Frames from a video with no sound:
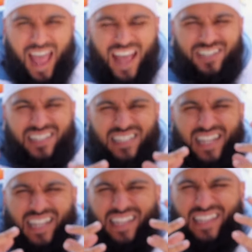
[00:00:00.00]
and just
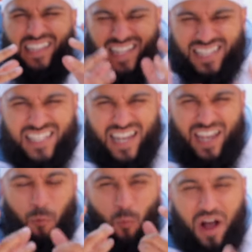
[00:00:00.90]
listening
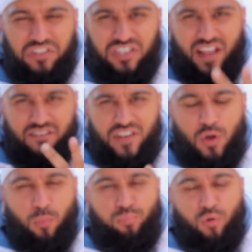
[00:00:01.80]
and watching that
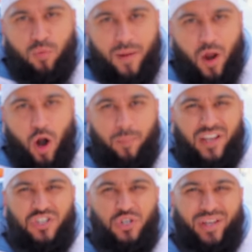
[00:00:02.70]
video broke my heart
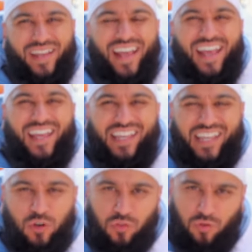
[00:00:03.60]
because you could
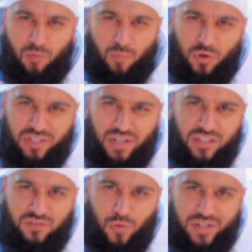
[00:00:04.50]
hear the remorse in
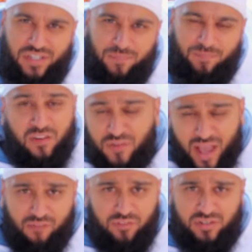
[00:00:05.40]
his voice and if you
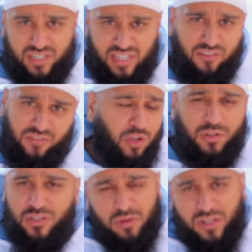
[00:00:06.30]
haven't seen the video
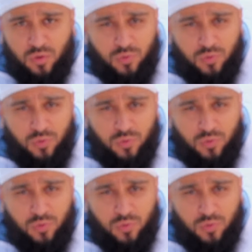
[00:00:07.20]
it's, it's